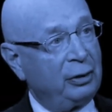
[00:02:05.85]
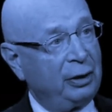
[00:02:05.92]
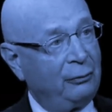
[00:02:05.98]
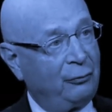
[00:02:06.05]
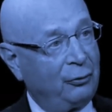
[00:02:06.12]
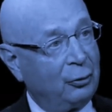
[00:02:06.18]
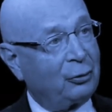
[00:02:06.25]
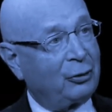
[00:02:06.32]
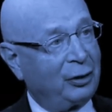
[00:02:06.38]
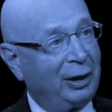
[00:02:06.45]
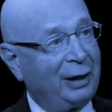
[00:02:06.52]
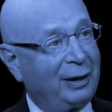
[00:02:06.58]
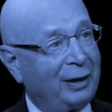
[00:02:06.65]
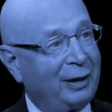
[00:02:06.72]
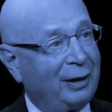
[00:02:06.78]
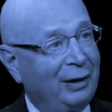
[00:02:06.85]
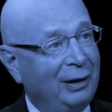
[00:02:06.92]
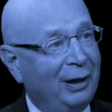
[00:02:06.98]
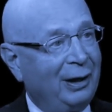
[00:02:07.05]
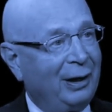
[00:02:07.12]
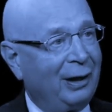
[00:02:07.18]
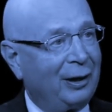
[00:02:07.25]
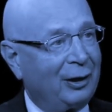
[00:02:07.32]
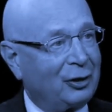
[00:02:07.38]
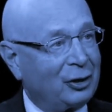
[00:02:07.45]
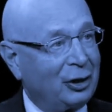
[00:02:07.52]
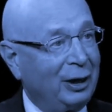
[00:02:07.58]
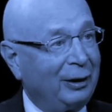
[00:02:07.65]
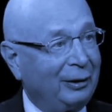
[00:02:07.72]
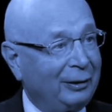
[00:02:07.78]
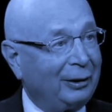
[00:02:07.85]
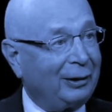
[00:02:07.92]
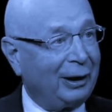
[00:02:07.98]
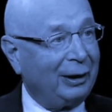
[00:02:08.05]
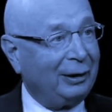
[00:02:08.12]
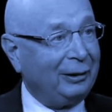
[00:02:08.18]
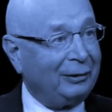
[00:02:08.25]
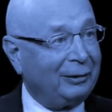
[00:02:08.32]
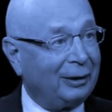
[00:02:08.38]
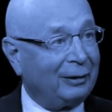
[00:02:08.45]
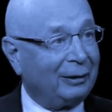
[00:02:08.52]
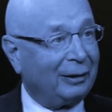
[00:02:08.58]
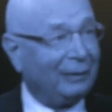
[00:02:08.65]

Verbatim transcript: If you take a genetic editing,